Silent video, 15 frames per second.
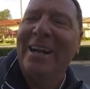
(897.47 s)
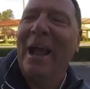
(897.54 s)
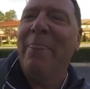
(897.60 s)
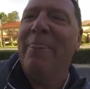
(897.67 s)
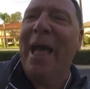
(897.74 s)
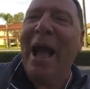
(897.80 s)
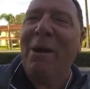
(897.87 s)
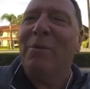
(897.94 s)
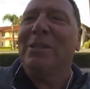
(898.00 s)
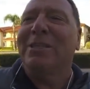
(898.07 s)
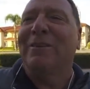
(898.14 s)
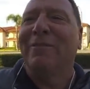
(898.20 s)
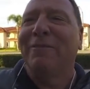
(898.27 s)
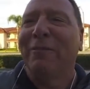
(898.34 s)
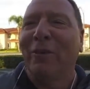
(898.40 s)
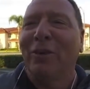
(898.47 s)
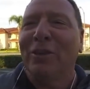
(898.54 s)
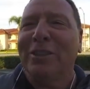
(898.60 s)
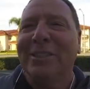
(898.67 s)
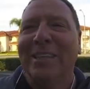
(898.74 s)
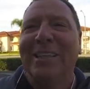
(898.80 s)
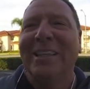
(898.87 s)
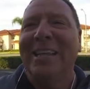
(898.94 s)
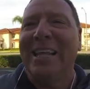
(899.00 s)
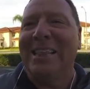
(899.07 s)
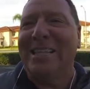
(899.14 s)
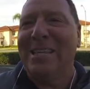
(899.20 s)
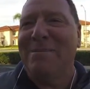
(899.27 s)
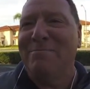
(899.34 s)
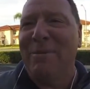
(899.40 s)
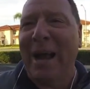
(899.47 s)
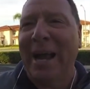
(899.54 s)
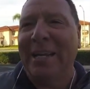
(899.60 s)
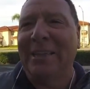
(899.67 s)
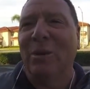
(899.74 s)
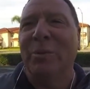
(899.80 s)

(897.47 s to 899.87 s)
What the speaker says: And that was the first lithium bike